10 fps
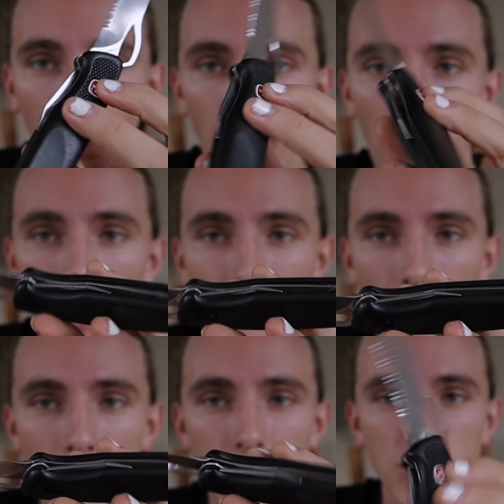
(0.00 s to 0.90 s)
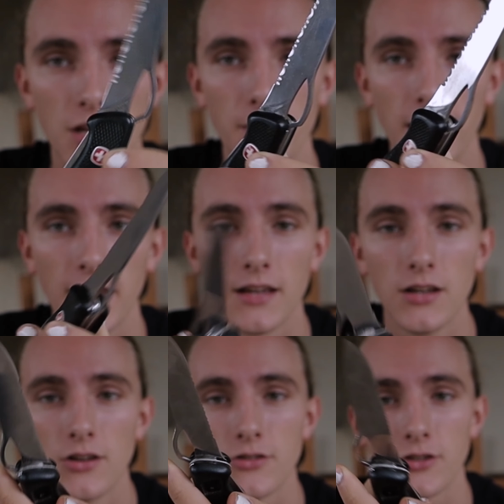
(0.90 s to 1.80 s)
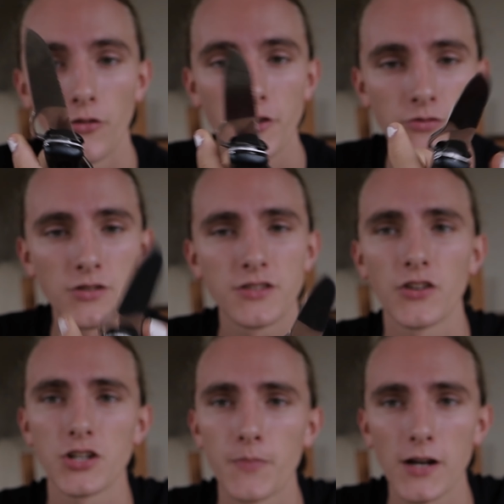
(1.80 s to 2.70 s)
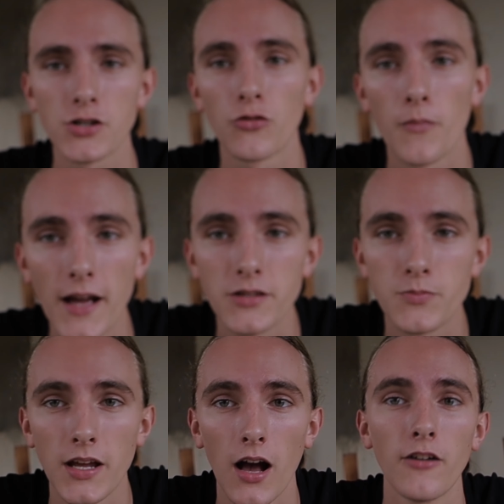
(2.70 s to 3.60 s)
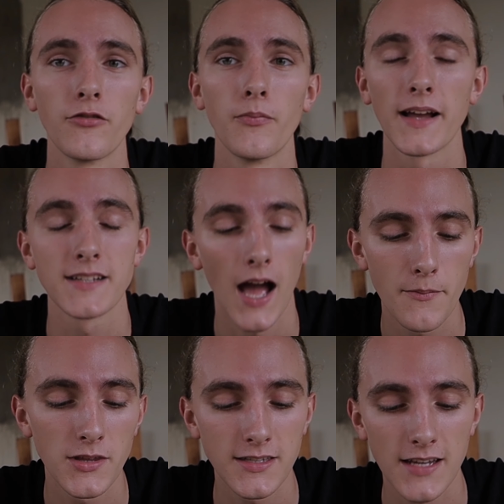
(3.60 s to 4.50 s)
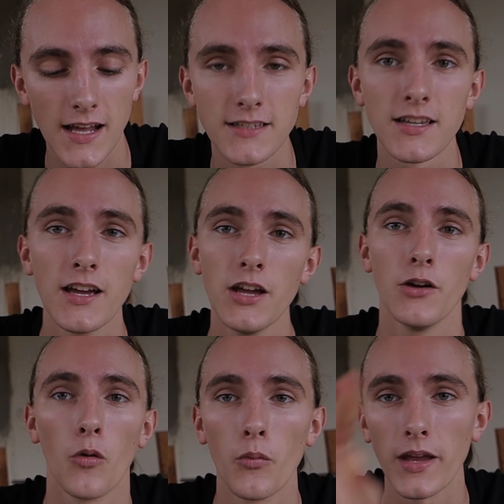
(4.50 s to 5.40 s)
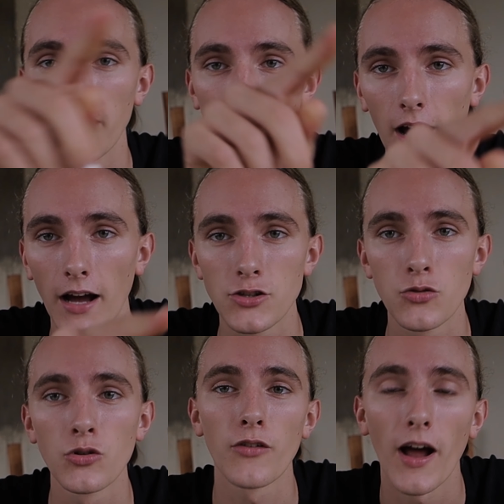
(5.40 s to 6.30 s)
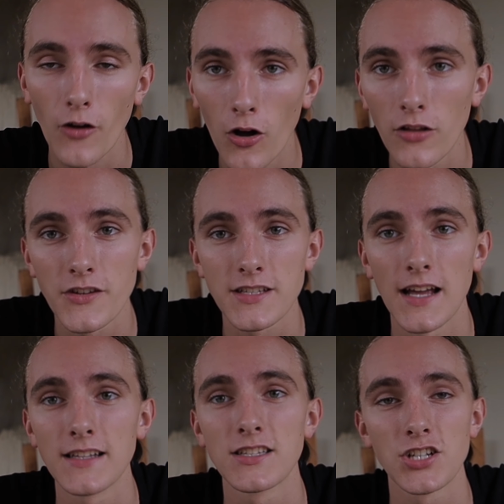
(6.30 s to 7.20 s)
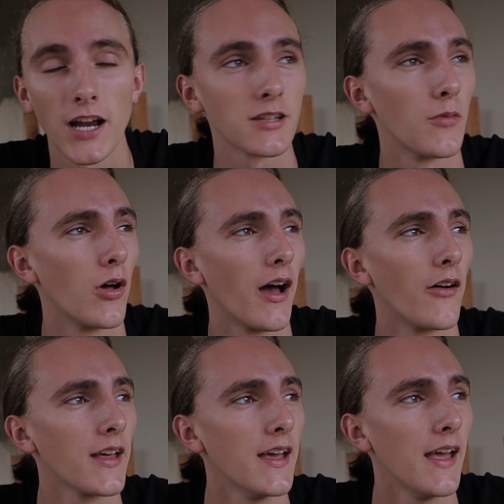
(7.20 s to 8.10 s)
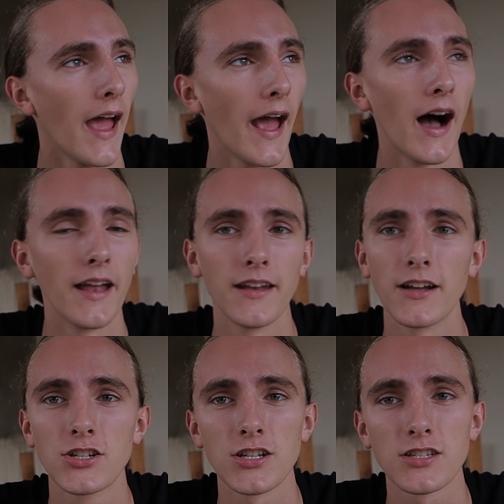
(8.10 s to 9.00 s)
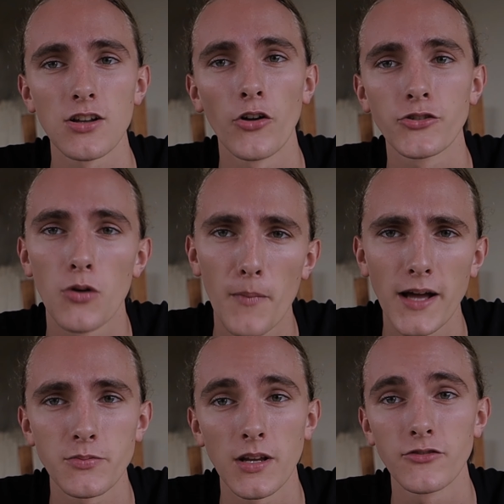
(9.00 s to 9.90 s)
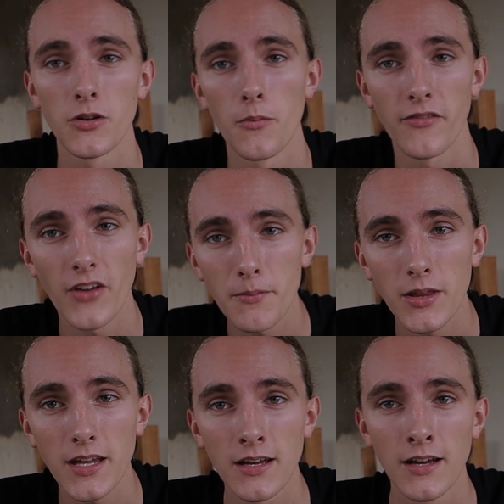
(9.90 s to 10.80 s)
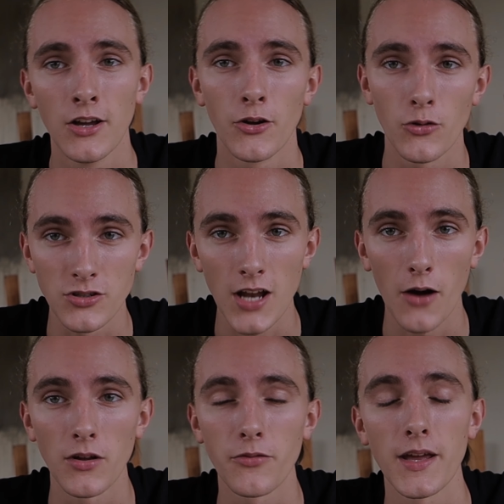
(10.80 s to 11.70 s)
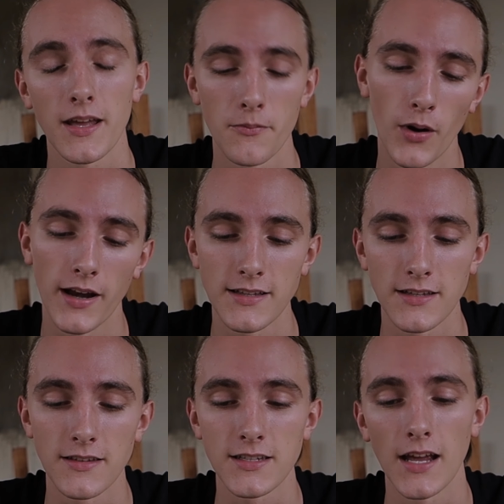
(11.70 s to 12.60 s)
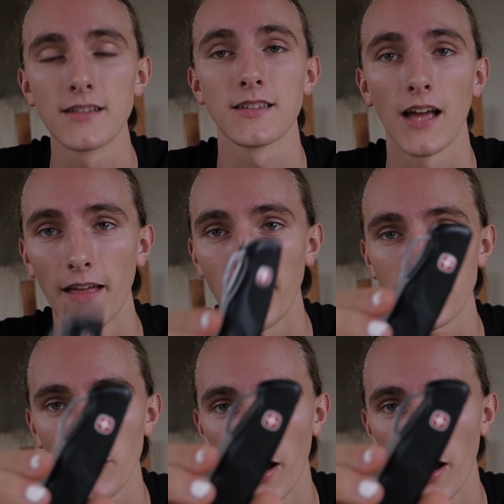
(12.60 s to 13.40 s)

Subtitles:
and gave it to me. So this one's very special. It reminds me of my time in the States when we toured around all of the states, checked them all out, and just also reminds me of some of my family who is not with me but is in the States, and that's